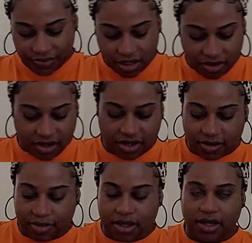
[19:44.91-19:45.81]
here and
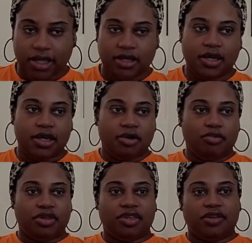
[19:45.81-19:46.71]
there, but like
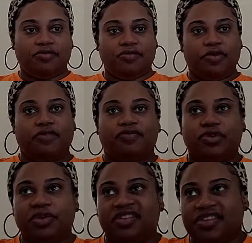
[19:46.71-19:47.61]
with in
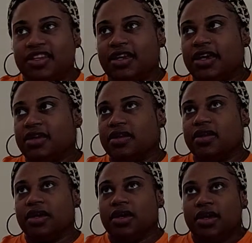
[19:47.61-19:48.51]
influencing and